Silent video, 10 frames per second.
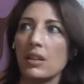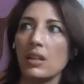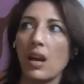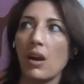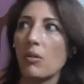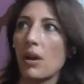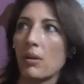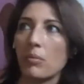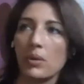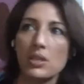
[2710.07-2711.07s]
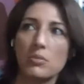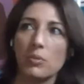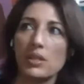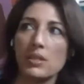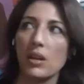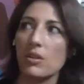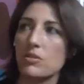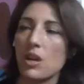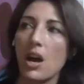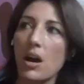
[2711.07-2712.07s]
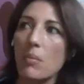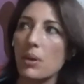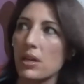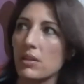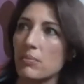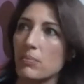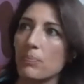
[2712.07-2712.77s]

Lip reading: you know, we did our job, and